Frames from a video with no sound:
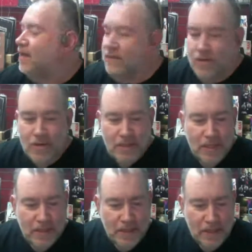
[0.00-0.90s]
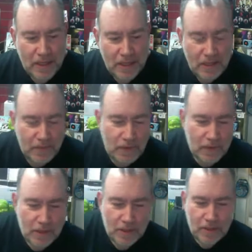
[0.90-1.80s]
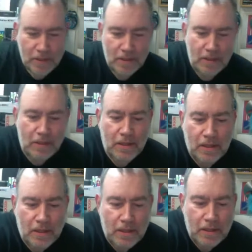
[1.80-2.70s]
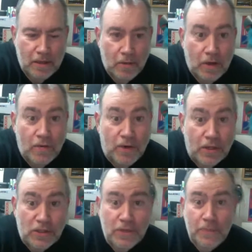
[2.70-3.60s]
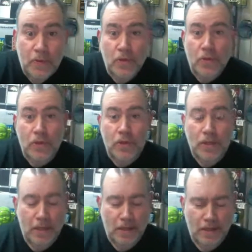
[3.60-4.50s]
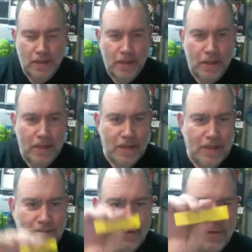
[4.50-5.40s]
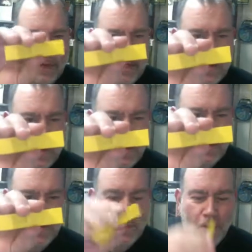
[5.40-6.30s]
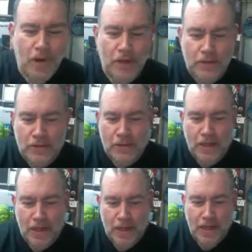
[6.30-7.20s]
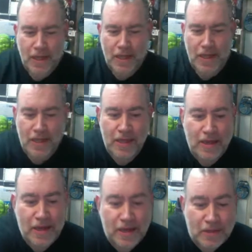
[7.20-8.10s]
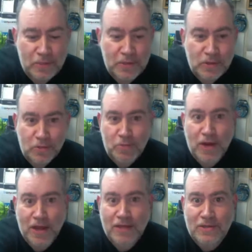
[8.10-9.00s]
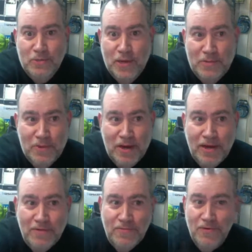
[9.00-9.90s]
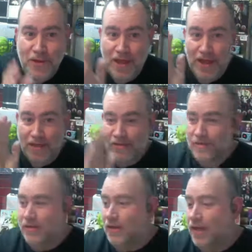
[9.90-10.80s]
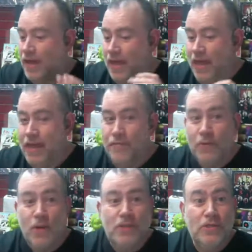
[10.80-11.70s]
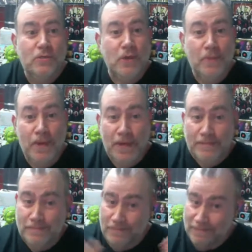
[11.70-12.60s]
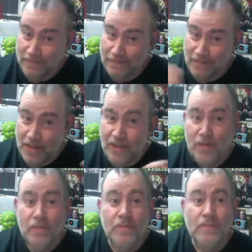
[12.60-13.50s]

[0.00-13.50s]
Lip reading: TARDIS, I think I have you whenever I ship your order. I still think I owe you a prize. And I got a special prize waiting right here for you. So there you go. Hey, if you're watching the replay, thank you.